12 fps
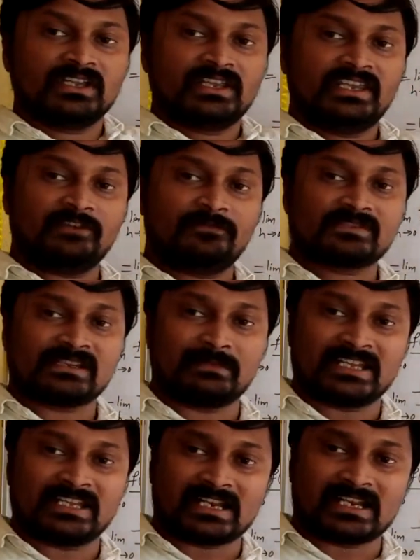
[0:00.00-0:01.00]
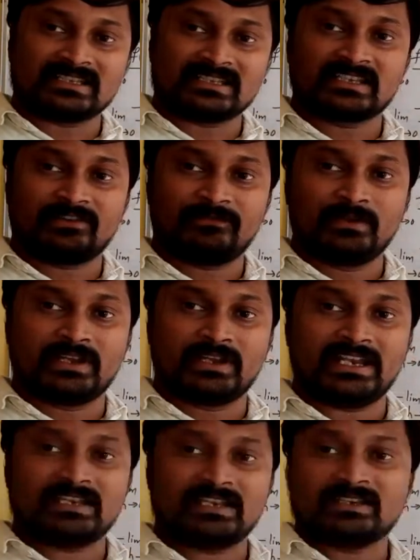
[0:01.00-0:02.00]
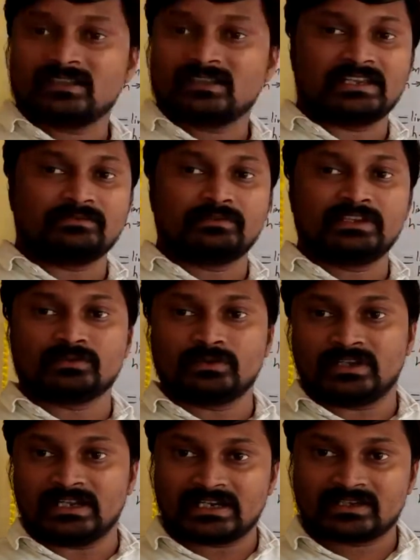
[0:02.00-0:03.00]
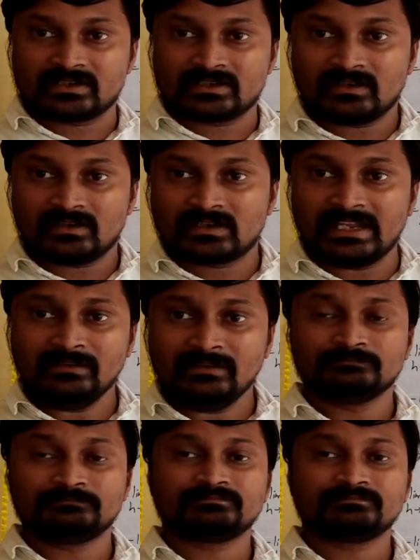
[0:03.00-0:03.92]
If some other answer if you get, then we could not. Okay.